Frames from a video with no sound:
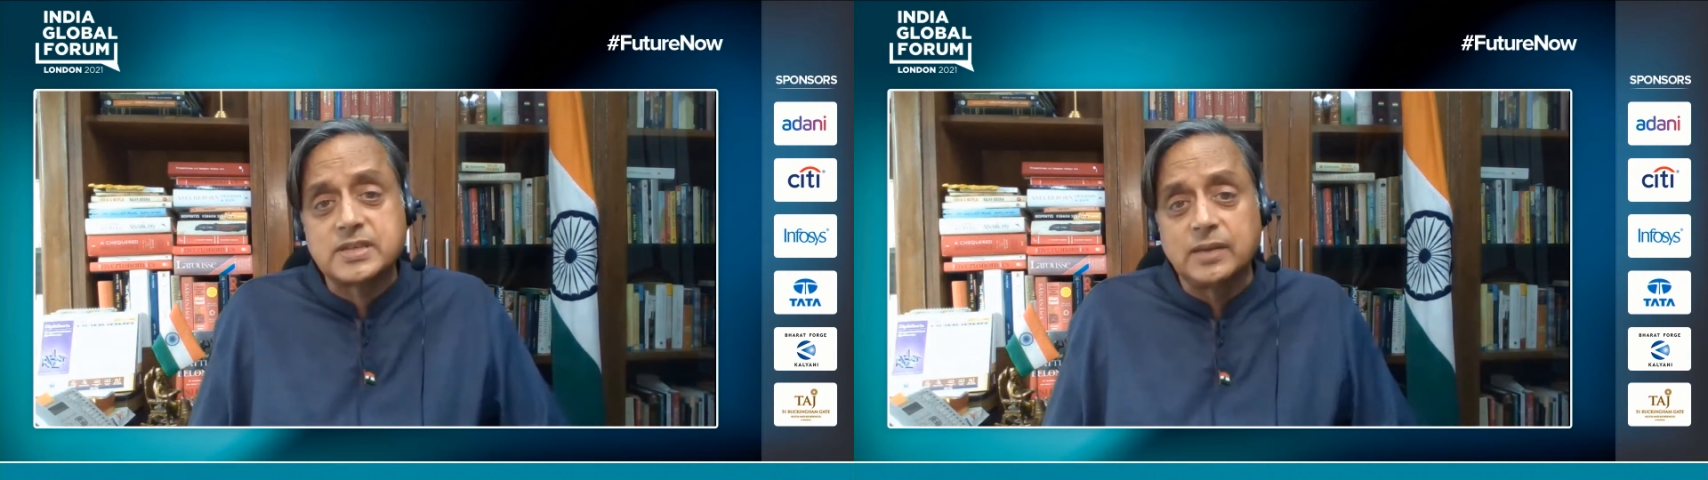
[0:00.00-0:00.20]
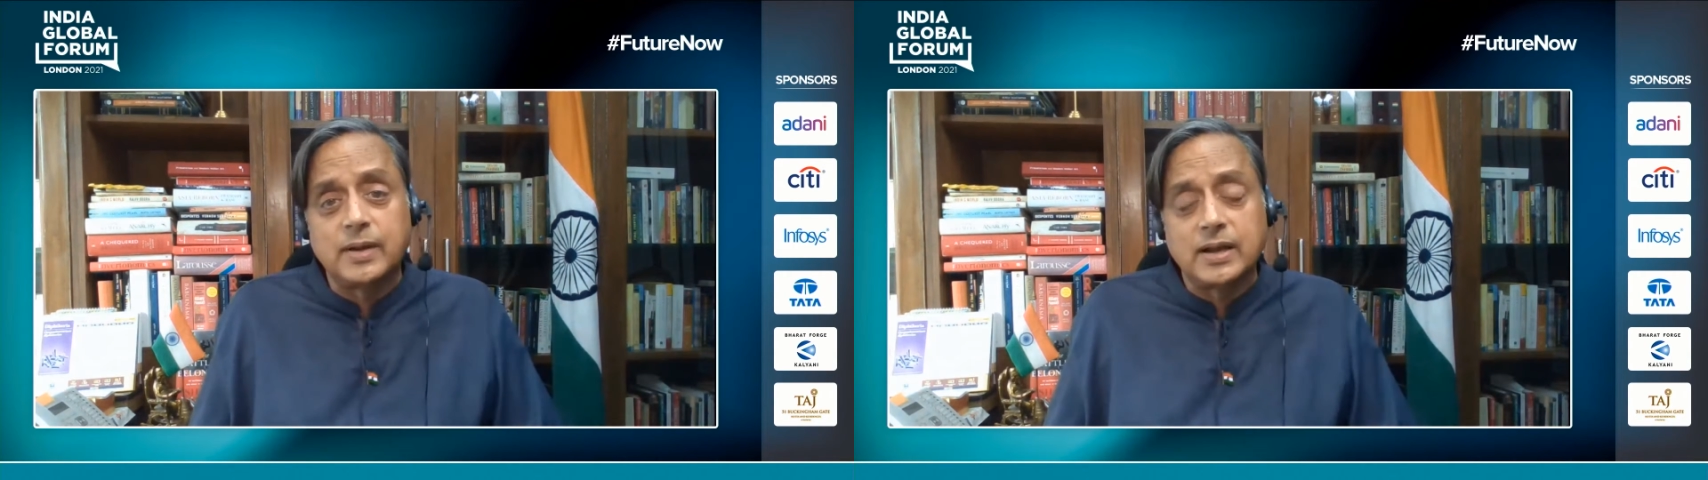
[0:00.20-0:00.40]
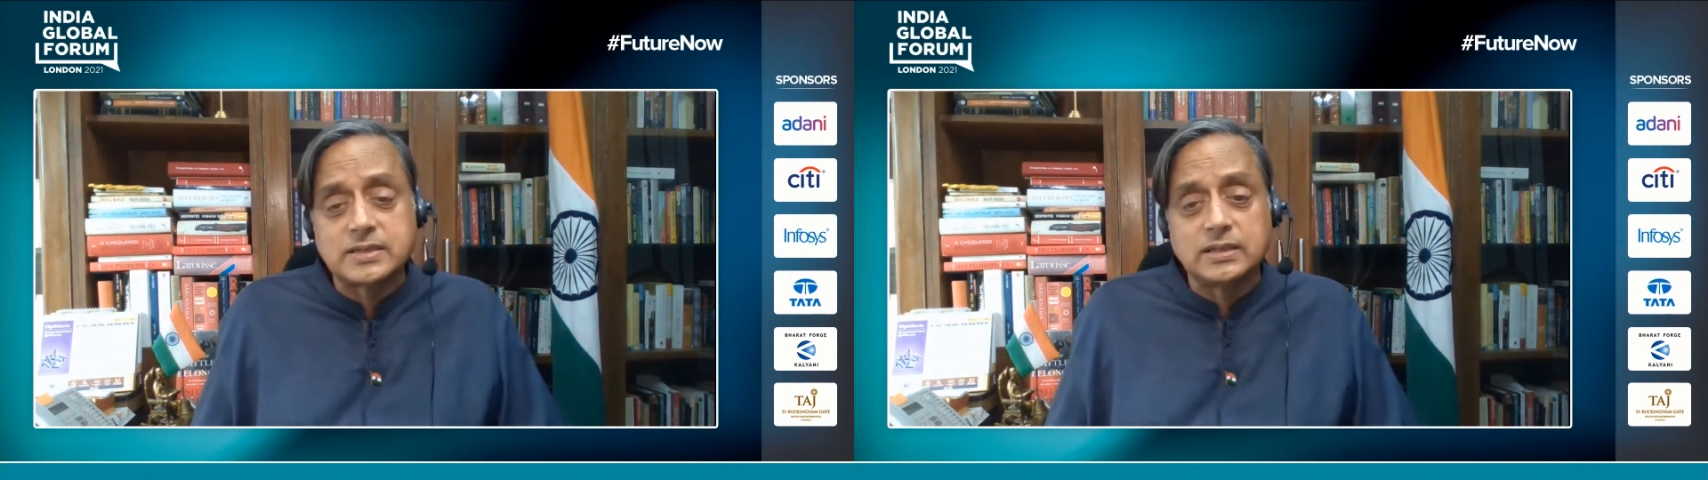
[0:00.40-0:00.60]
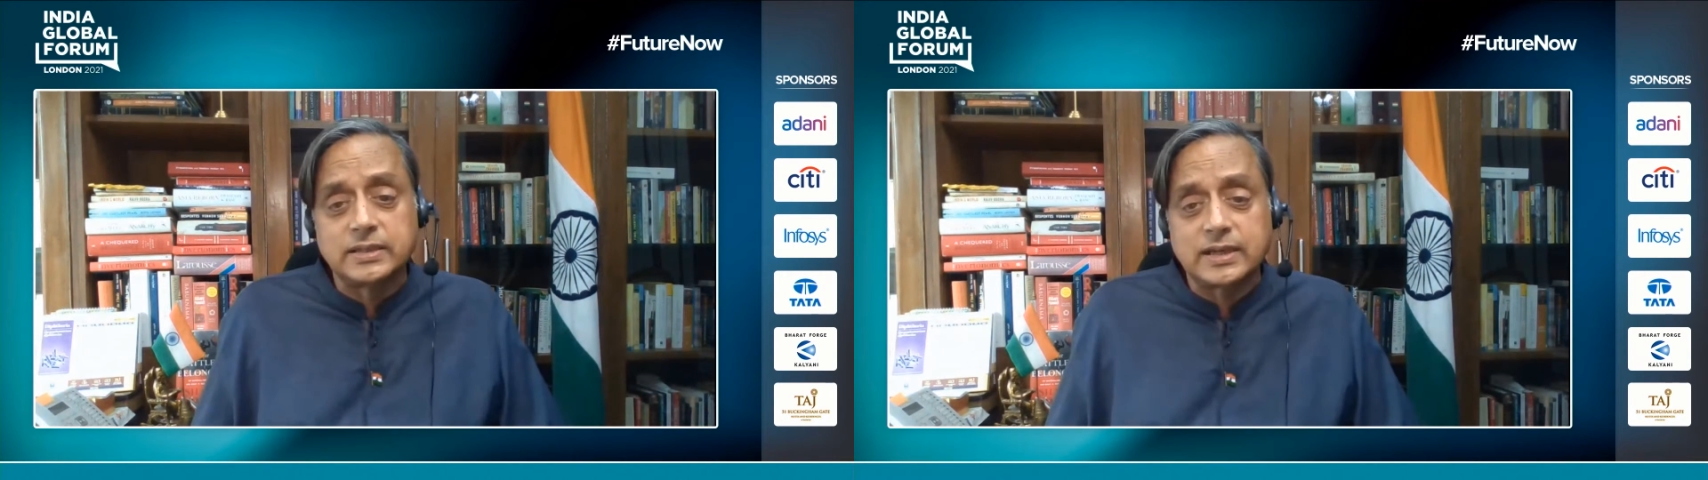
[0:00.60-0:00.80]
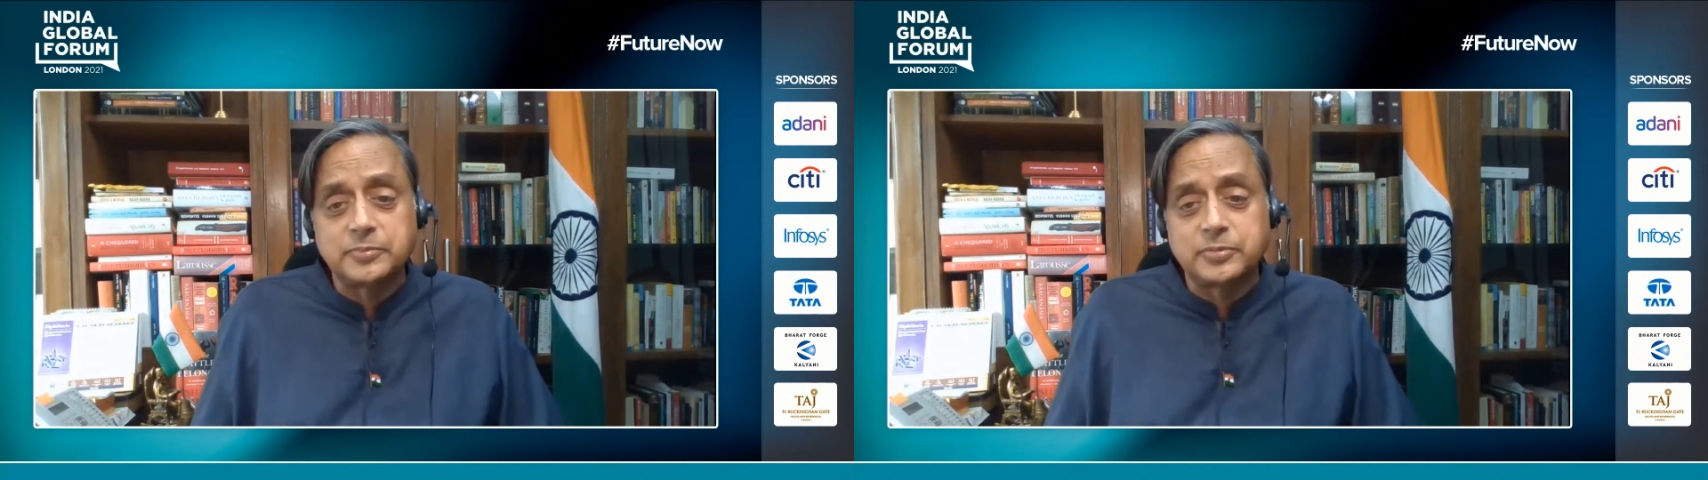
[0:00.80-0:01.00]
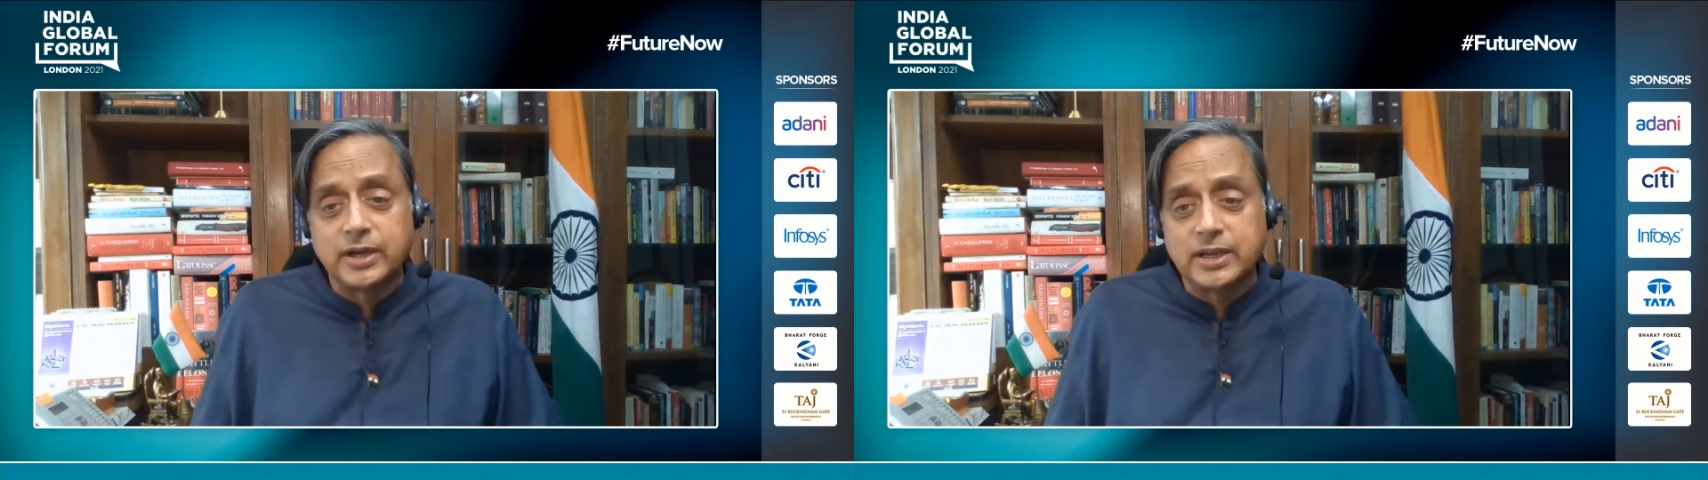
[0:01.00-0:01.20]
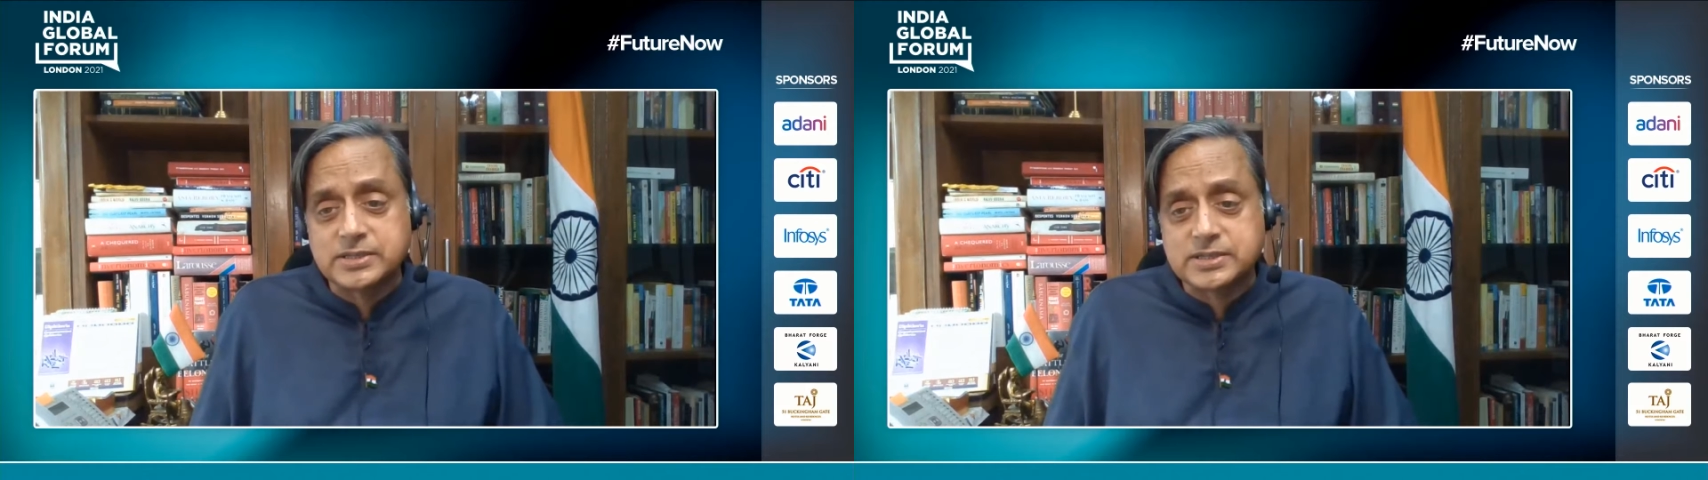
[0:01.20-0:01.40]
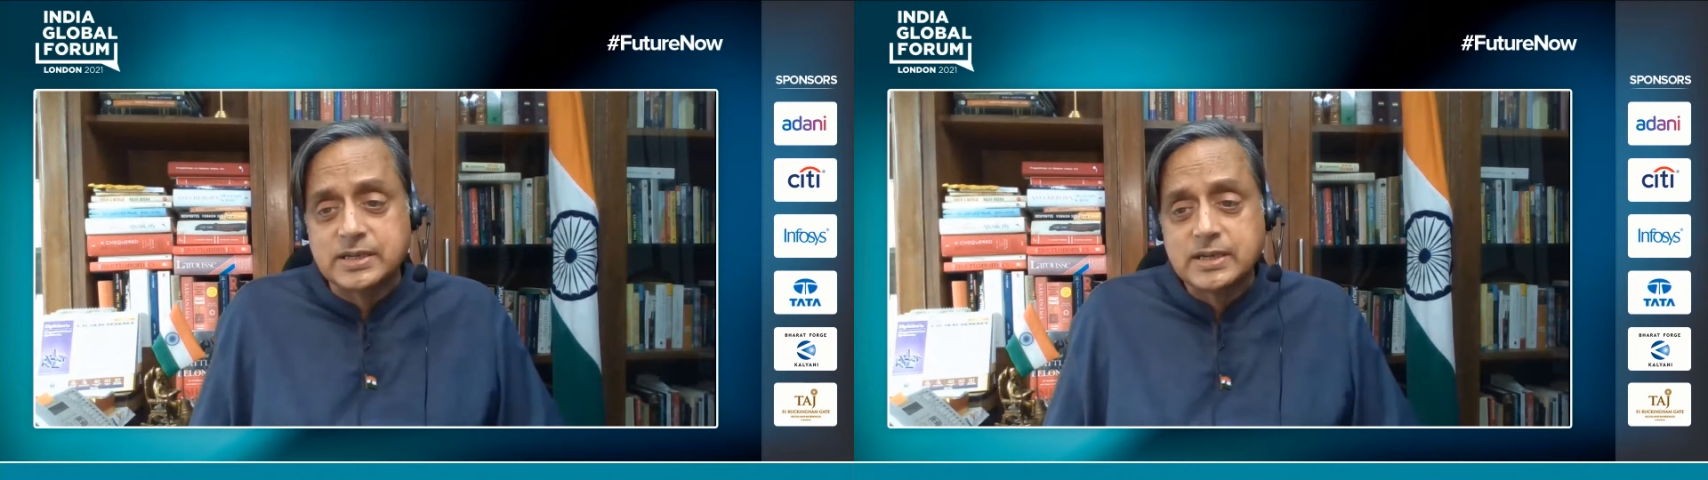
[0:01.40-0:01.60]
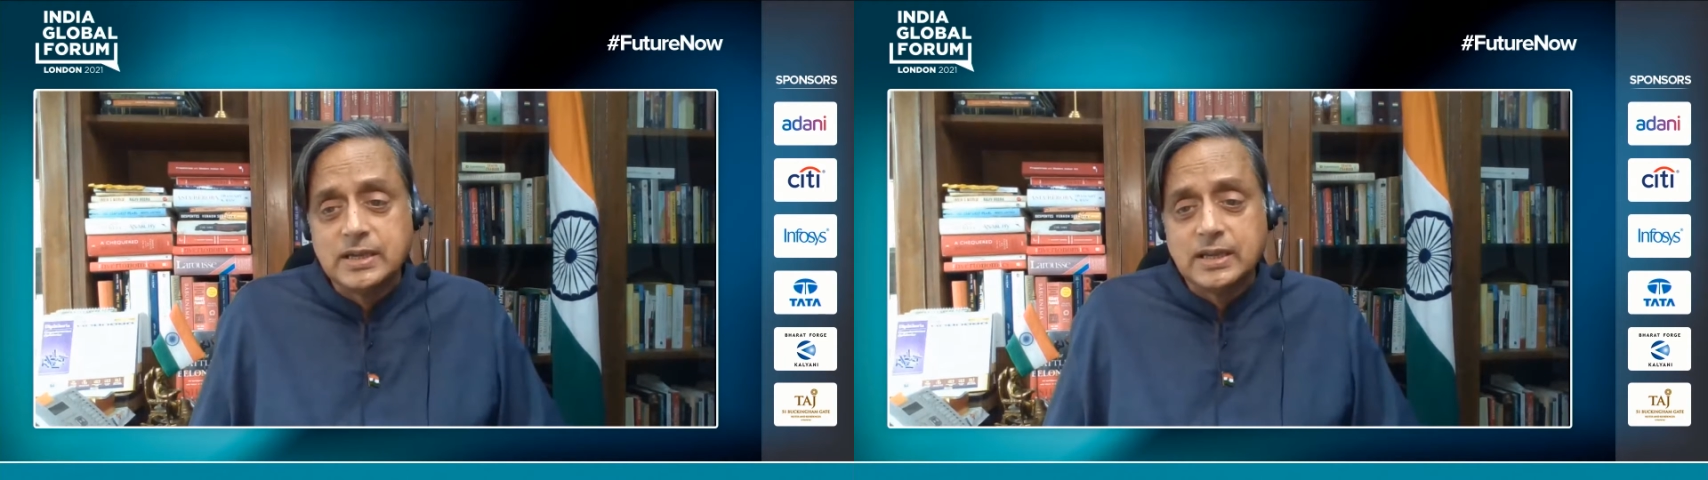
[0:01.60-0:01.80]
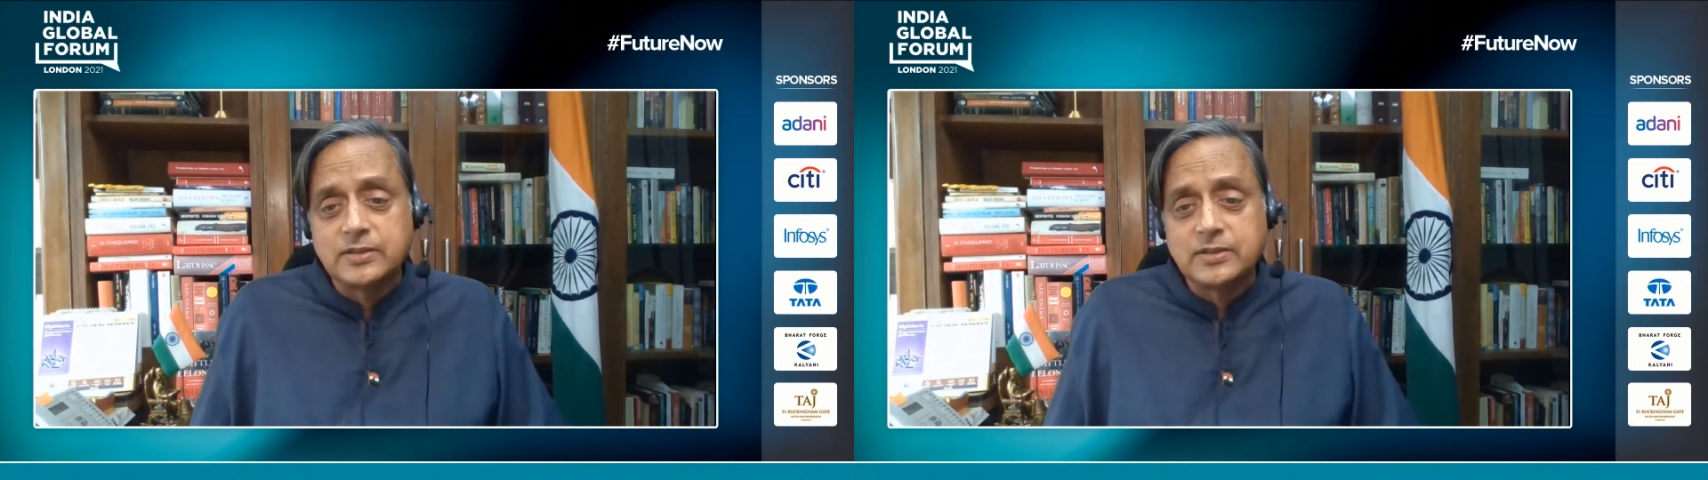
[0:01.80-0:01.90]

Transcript: same article that I praised